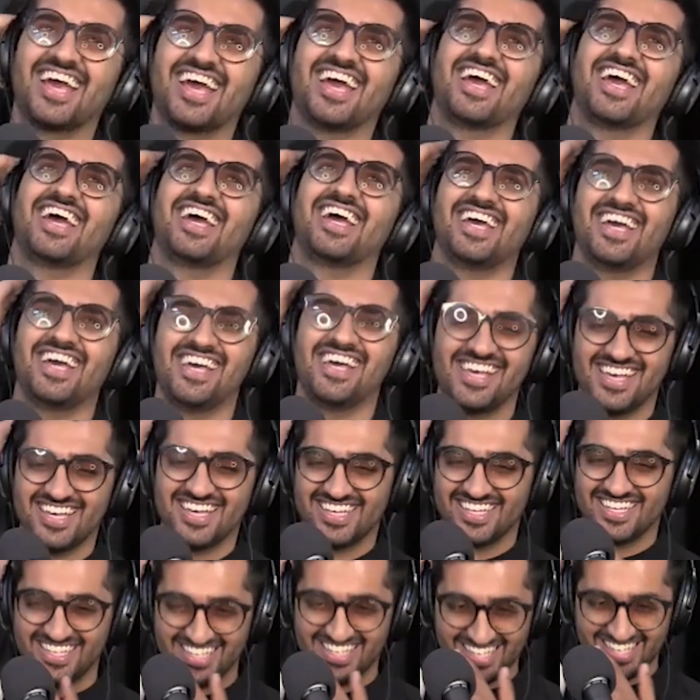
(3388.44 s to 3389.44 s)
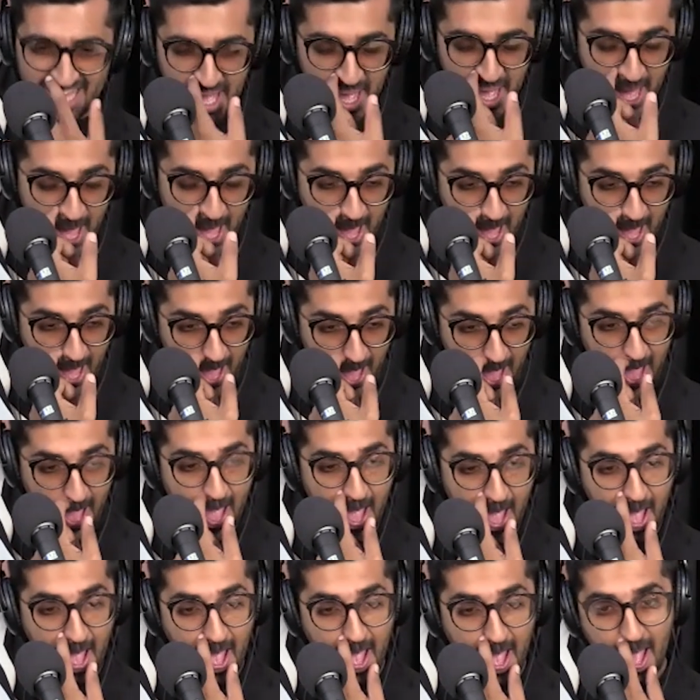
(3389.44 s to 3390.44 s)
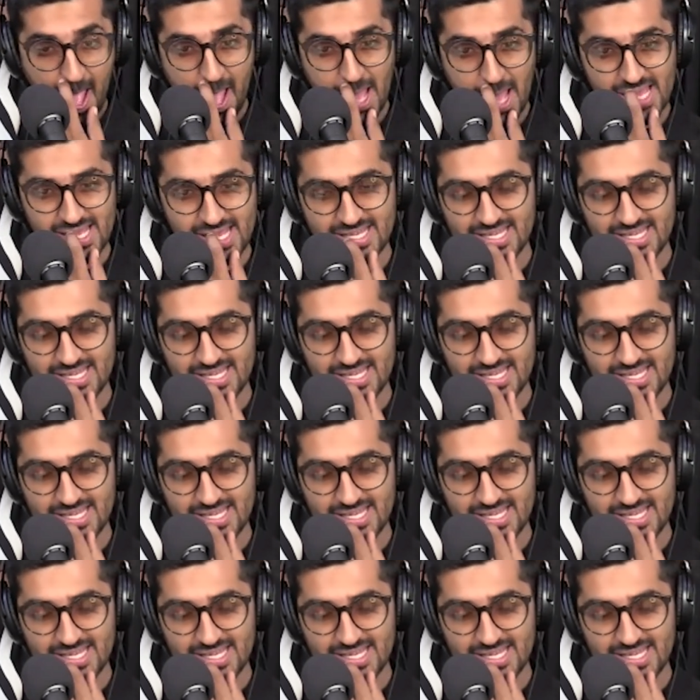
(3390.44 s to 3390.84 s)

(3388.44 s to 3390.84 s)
because uh, everyone's like, what? You know what?